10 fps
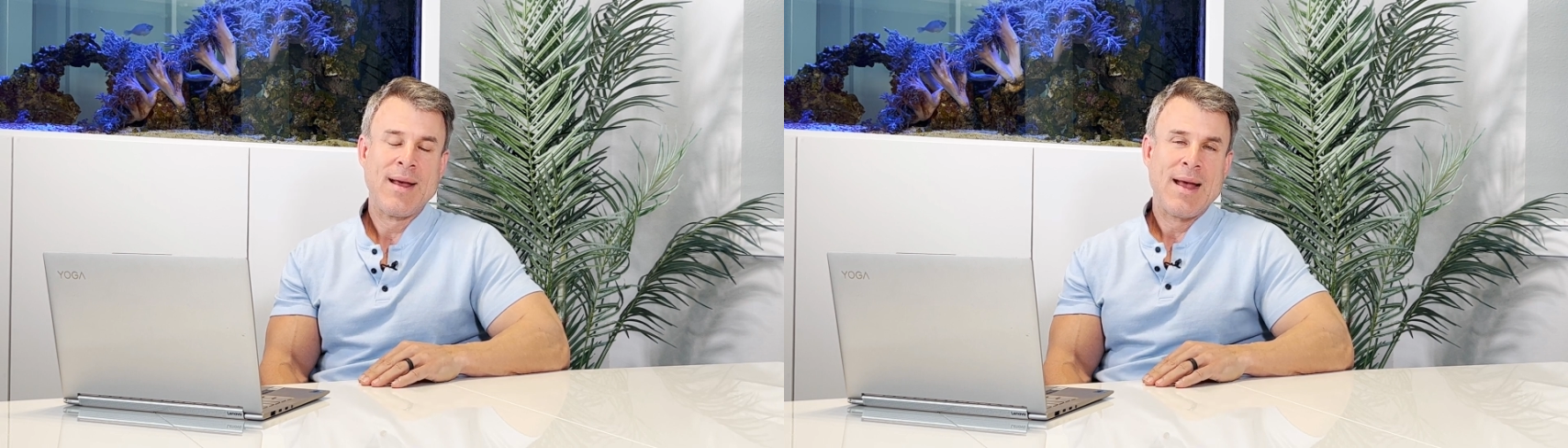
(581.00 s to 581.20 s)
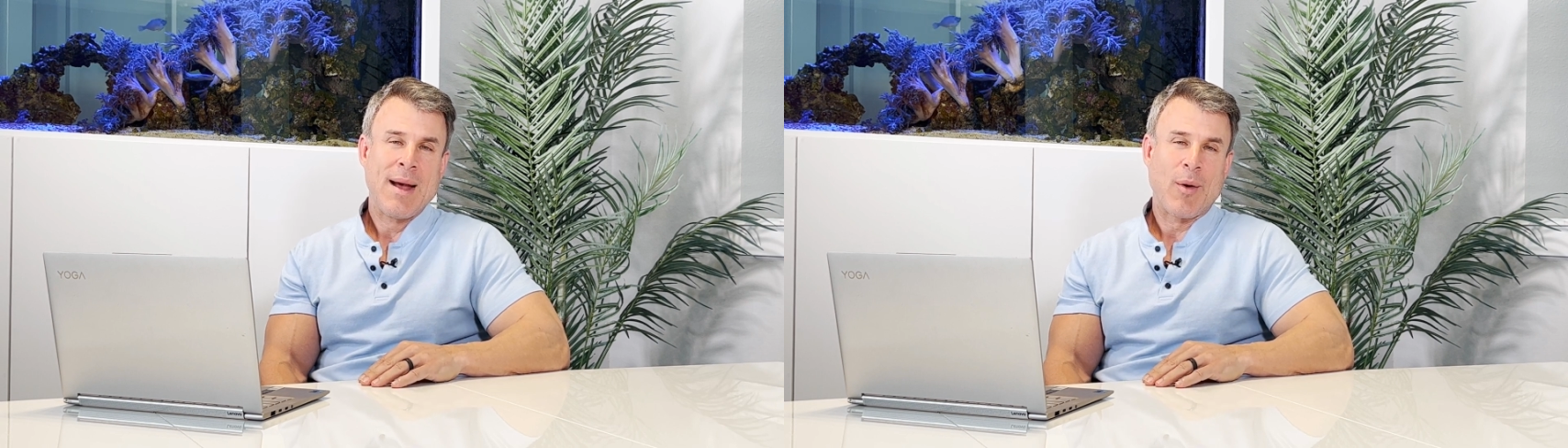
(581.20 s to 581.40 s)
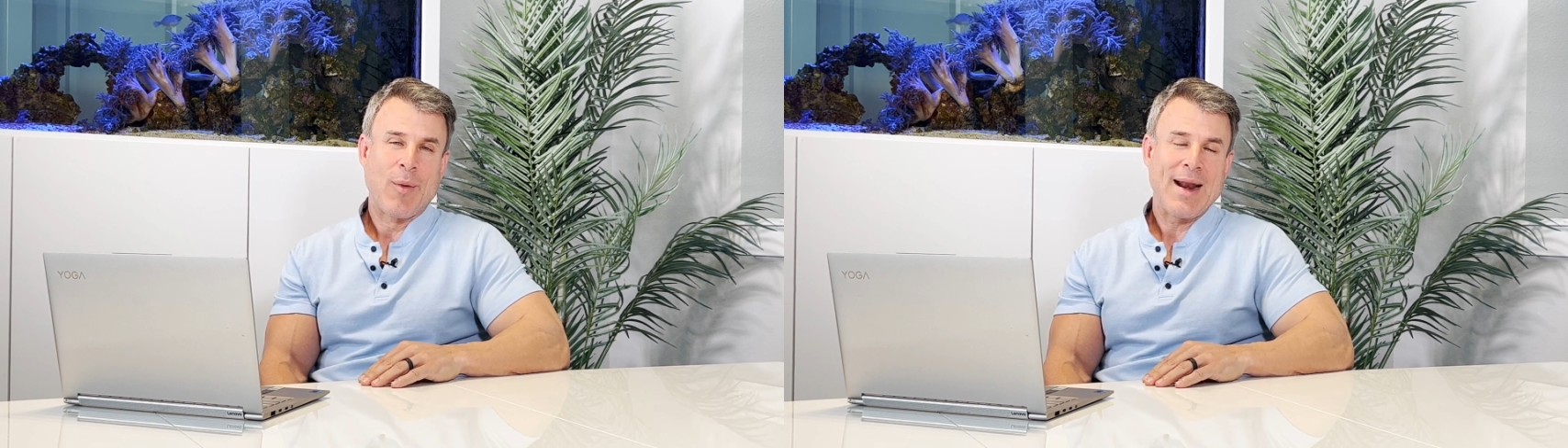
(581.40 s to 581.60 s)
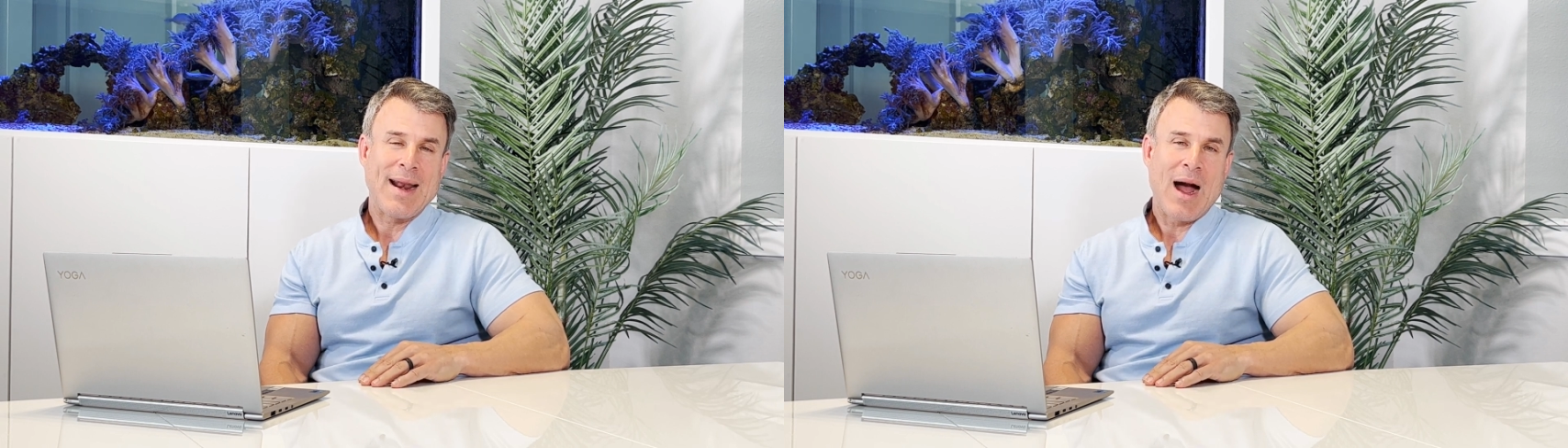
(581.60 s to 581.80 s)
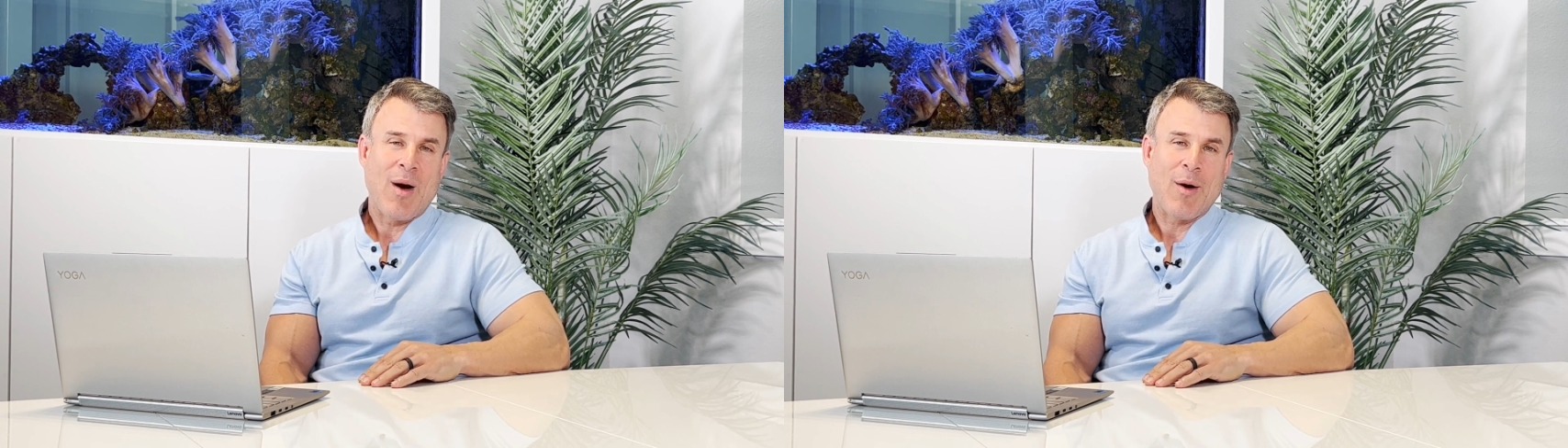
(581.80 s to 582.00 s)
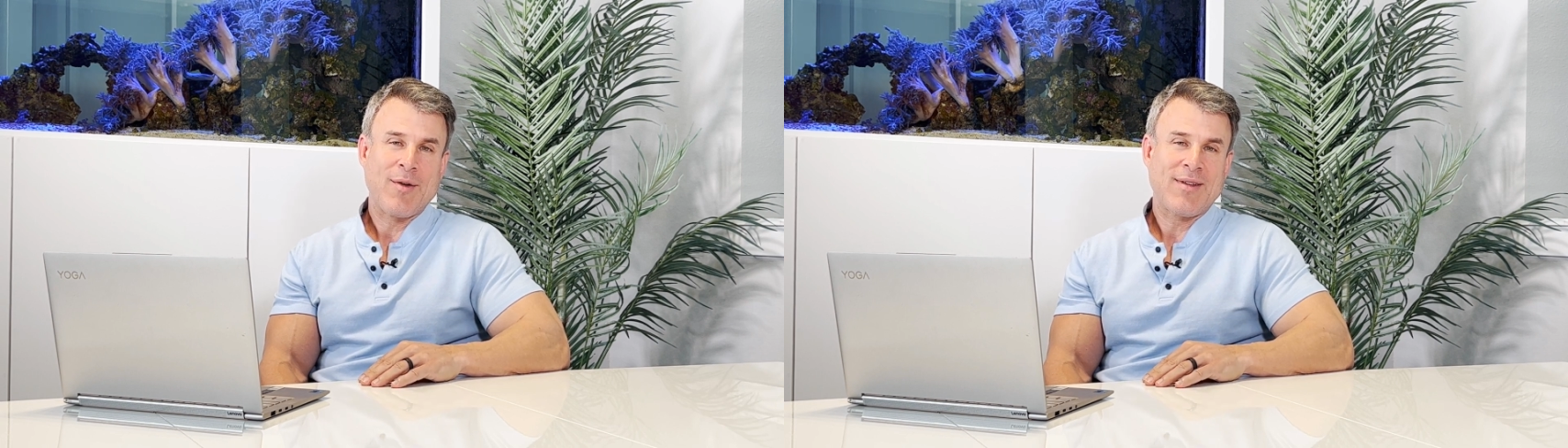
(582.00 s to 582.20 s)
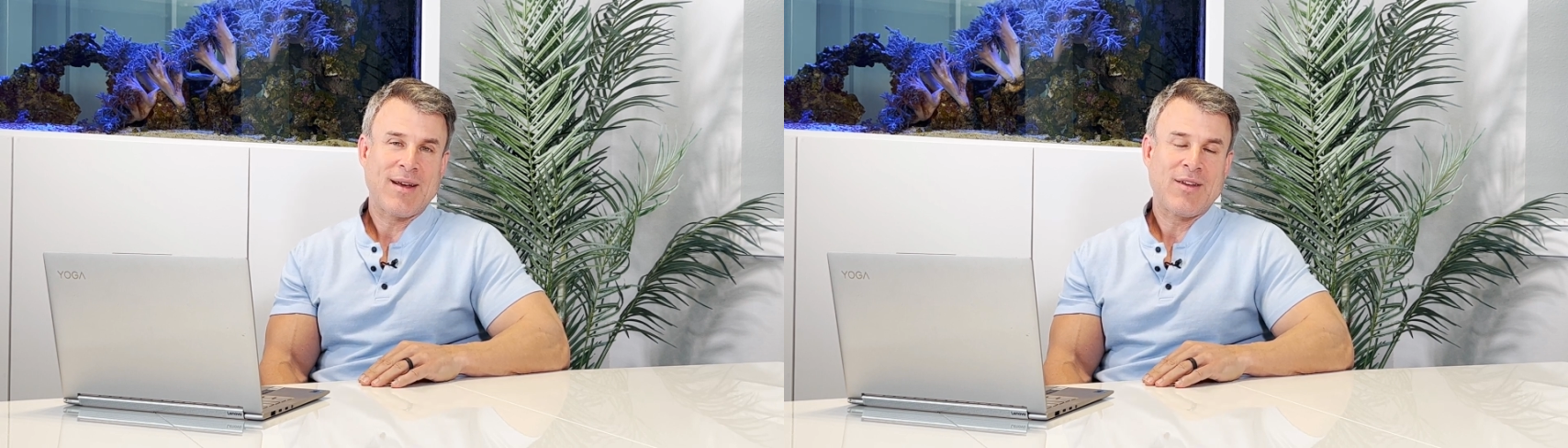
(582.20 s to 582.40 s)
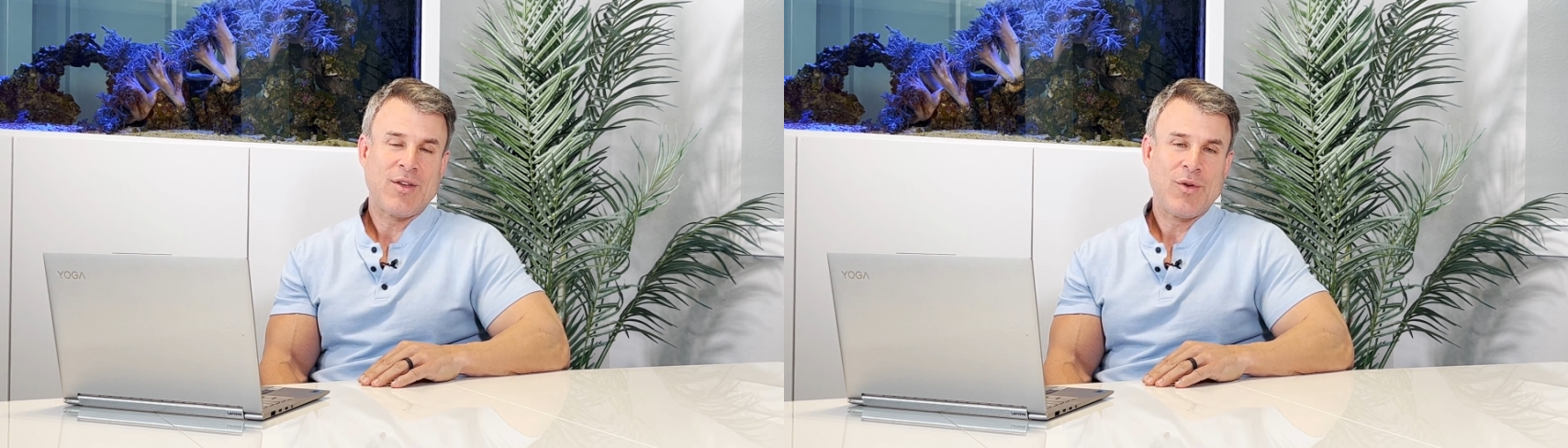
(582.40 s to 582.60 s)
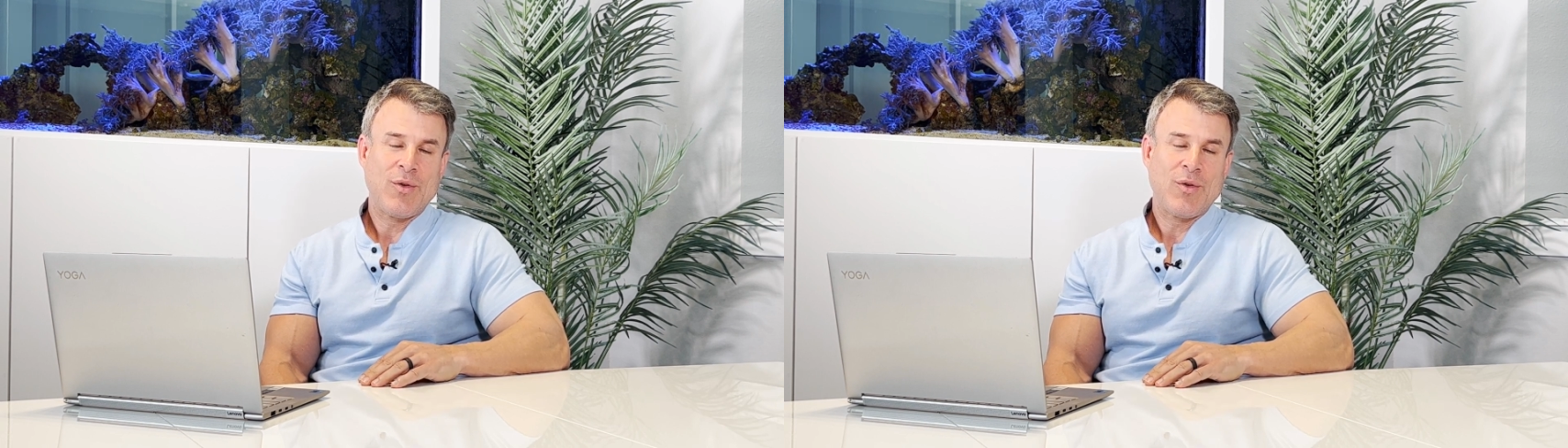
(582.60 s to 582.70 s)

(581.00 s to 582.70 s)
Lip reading: But right now I would stick to,